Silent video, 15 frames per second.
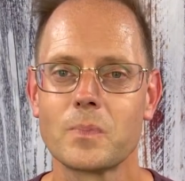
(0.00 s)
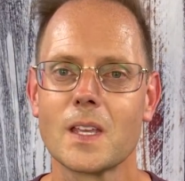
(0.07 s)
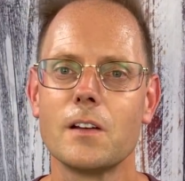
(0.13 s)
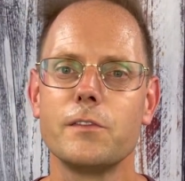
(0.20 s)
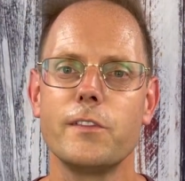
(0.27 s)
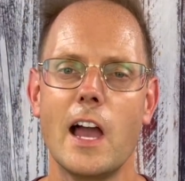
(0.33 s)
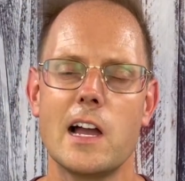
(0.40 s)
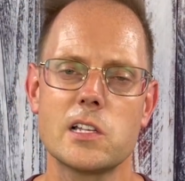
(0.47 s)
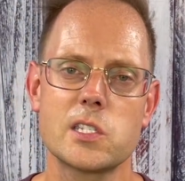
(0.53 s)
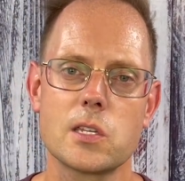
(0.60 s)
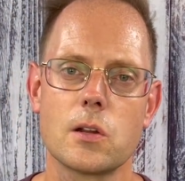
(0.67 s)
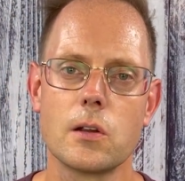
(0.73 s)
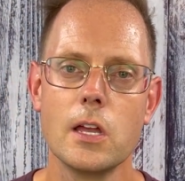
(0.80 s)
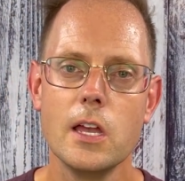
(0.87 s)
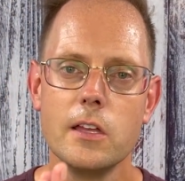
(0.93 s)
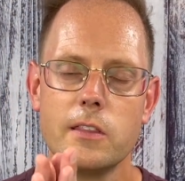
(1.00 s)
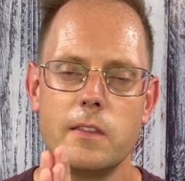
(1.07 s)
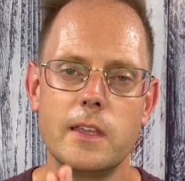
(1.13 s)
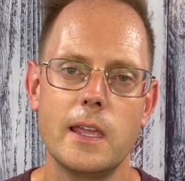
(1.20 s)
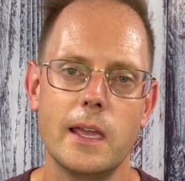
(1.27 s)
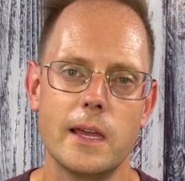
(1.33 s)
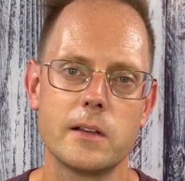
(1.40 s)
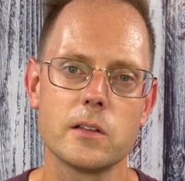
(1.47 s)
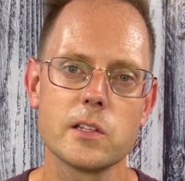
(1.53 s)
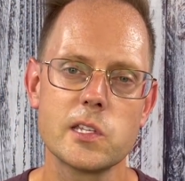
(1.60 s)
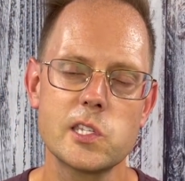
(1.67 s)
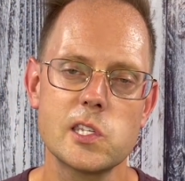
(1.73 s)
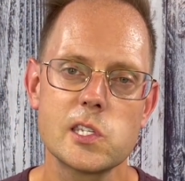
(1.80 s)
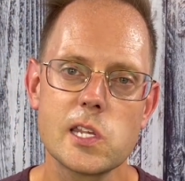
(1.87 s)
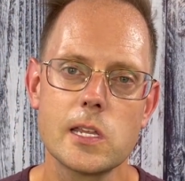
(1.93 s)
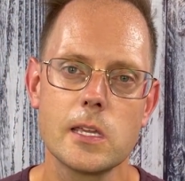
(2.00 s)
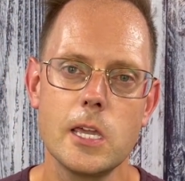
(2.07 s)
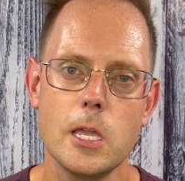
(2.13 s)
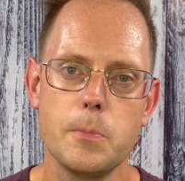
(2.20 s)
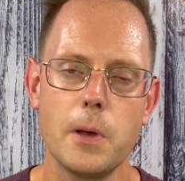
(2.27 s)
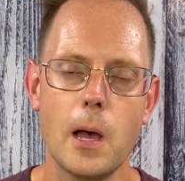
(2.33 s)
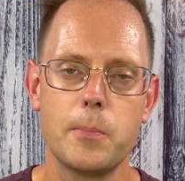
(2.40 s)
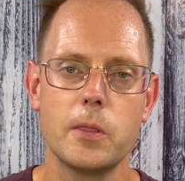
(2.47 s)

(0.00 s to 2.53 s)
faster than the analysts can keep up,